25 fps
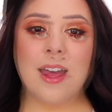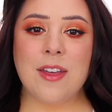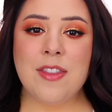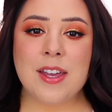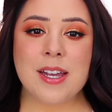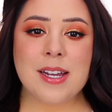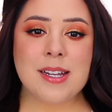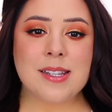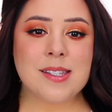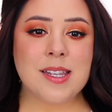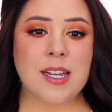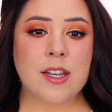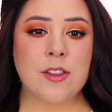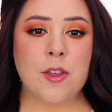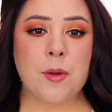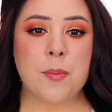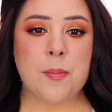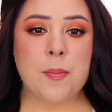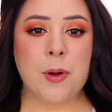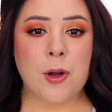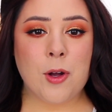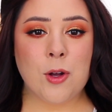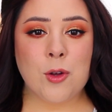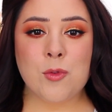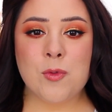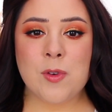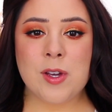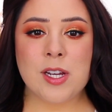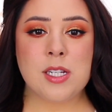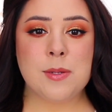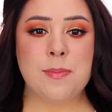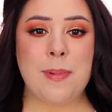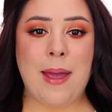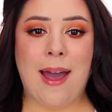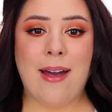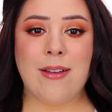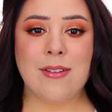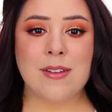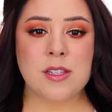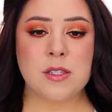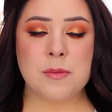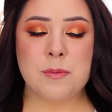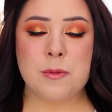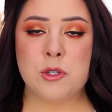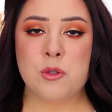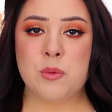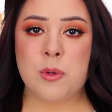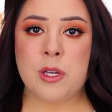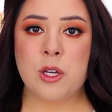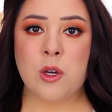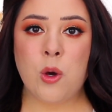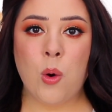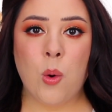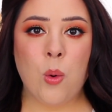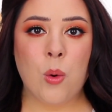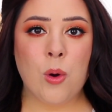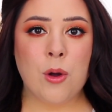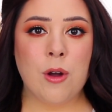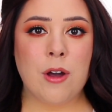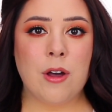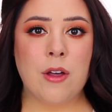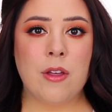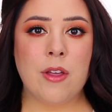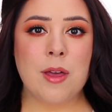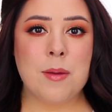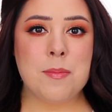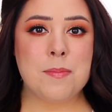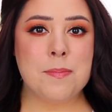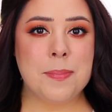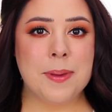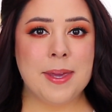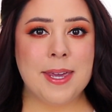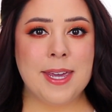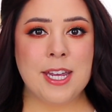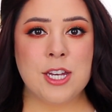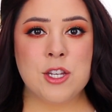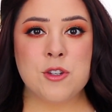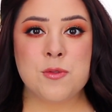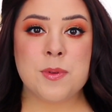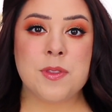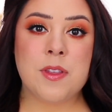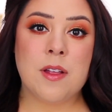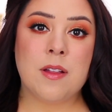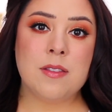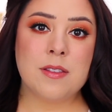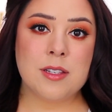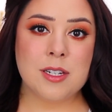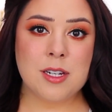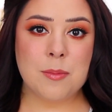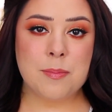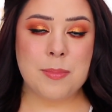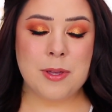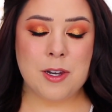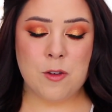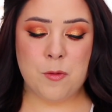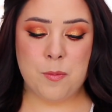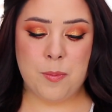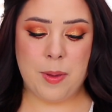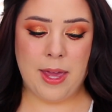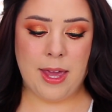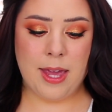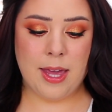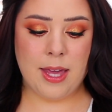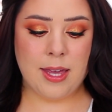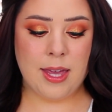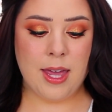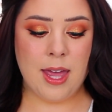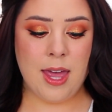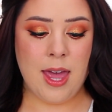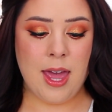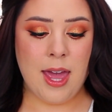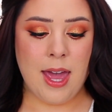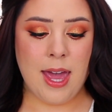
I think it's like the perfect balance between coral and peach with a little bit of pink,